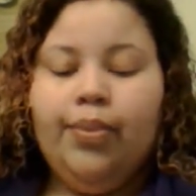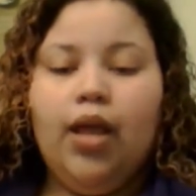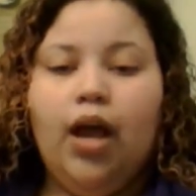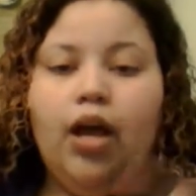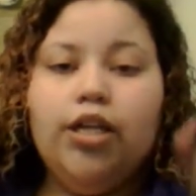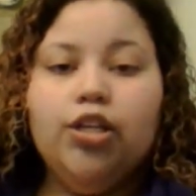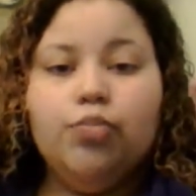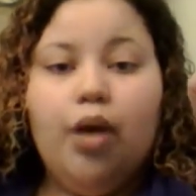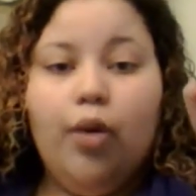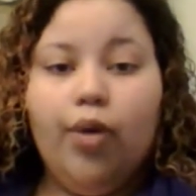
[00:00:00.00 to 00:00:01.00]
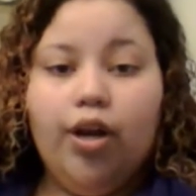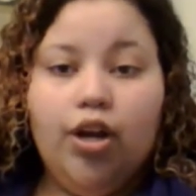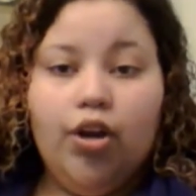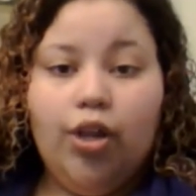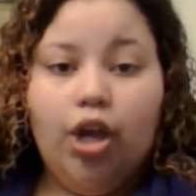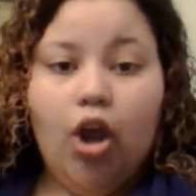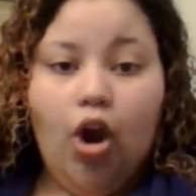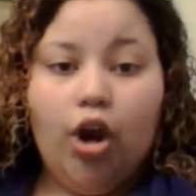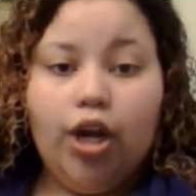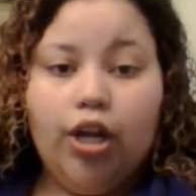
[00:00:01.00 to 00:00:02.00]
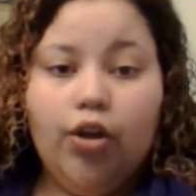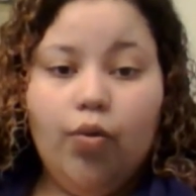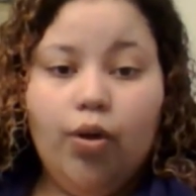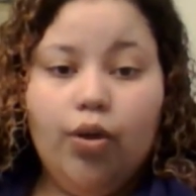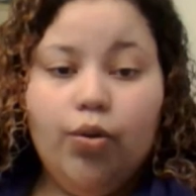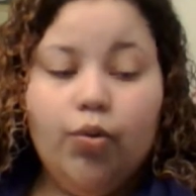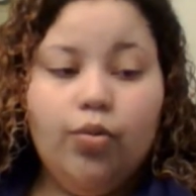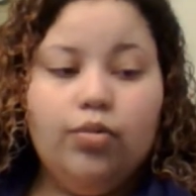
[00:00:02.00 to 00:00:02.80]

I use my one and only argan oil.